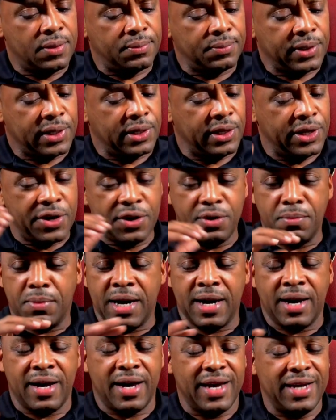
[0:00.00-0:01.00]
Clear your
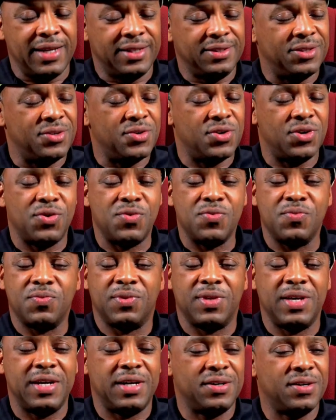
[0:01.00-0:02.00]
mind, you know,
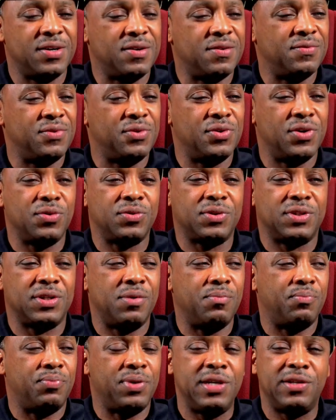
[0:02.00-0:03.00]
think of, you know,
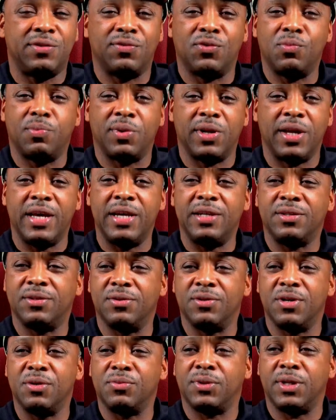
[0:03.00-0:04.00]
some peaceful place, you
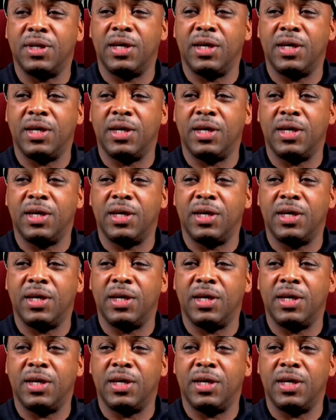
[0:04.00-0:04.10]
know what I'm